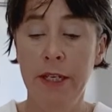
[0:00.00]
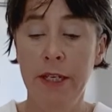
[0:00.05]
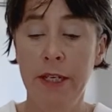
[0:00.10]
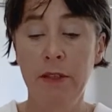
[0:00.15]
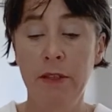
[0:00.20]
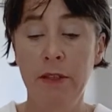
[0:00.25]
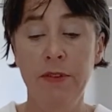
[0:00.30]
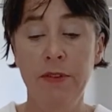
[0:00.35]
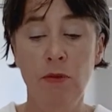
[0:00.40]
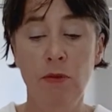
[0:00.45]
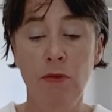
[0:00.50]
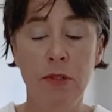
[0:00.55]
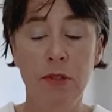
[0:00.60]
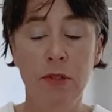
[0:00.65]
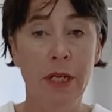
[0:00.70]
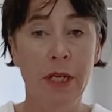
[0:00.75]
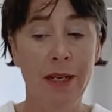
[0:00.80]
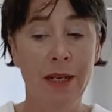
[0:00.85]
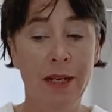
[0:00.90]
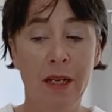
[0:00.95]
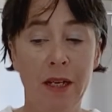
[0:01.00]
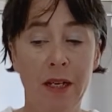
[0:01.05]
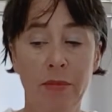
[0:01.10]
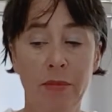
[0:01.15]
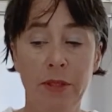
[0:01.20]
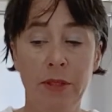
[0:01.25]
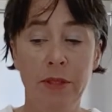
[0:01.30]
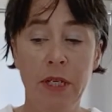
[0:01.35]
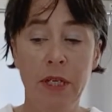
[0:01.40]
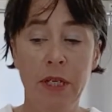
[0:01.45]
And if that was
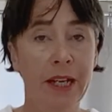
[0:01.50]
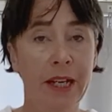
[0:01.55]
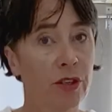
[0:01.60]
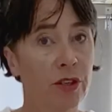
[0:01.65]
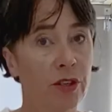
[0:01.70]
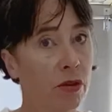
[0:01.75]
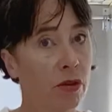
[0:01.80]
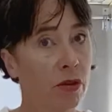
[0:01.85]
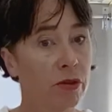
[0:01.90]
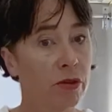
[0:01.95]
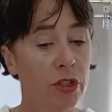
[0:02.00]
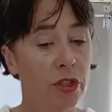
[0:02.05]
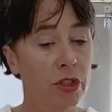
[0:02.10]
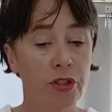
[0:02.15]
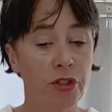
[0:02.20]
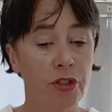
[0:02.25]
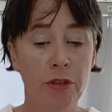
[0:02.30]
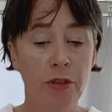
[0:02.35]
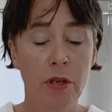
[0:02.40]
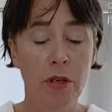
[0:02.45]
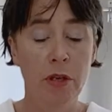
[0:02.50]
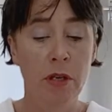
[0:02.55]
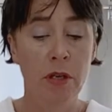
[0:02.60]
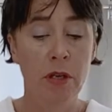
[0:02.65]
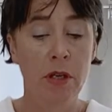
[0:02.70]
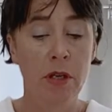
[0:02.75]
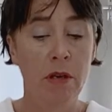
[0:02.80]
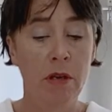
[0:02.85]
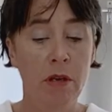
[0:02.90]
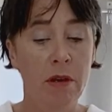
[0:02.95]
carbon and oxygen,
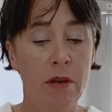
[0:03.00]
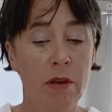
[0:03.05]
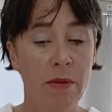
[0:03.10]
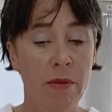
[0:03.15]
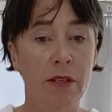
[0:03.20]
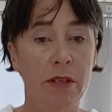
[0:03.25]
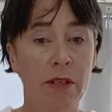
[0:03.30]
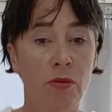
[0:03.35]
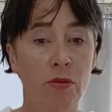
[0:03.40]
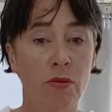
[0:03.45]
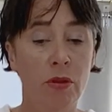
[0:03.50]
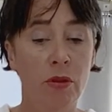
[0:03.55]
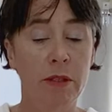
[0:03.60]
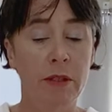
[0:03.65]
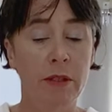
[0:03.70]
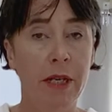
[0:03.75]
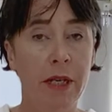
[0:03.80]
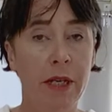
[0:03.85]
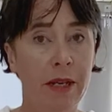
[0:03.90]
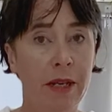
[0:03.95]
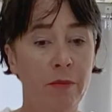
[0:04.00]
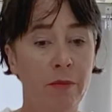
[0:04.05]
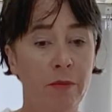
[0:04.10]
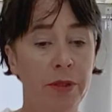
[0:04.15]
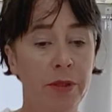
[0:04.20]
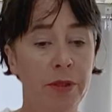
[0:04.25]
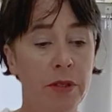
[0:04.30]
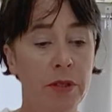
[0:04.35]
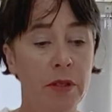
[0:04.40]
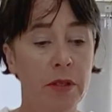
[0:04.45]
I might call it
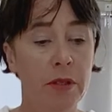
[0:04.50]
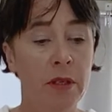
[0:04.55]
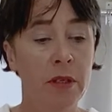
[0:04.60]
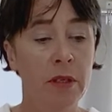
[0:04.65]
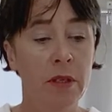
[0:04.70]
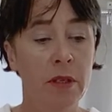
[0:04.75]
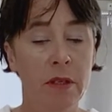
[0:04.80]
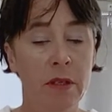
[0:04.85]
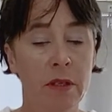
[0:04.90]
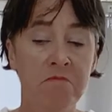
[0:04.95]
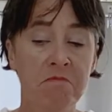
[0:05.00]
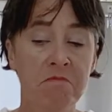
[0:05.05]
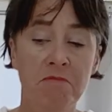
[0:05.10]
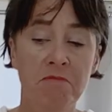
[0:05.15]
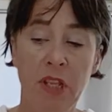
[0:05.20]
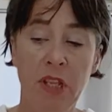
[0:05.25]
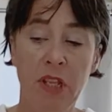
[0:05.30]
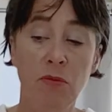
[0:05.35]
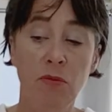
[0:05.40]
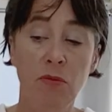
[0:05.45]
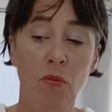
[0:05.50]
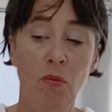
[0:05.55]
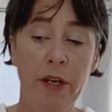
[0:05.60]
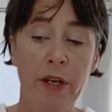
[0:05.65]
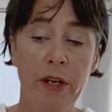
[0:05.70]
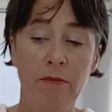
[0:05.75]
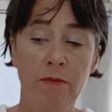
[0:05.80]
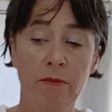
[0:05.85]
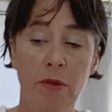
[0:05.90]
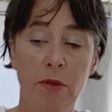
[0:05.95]
carbon as
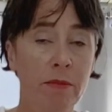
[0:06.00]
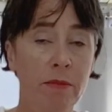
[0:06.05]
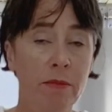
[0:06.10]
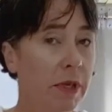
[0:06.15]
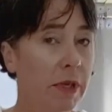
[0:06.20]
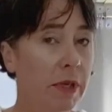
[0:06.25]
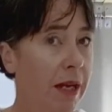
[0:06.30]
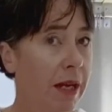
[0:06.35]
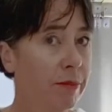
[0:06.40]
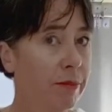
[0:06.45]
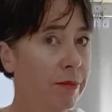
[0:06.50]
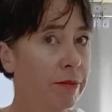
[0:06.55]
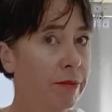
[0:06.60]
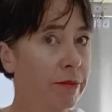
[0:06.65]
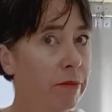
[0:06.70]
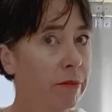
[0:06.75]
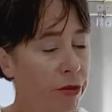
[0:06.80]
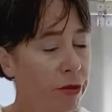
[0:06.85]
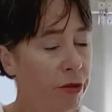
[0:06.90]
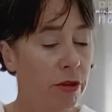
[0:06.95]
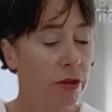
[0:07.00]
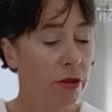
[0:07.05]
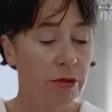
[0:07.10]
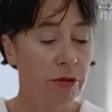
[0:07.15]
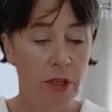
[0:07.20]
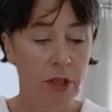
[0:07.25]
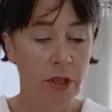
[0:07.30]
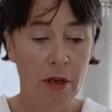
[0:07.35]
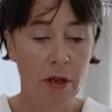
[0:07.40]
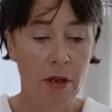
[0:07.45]
one of them, carbon
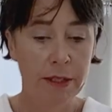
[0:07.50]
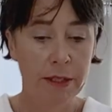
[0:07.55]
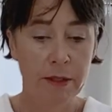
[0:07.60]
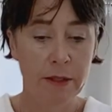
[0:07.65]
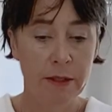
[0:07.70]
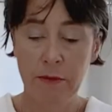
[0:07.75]
monoxide.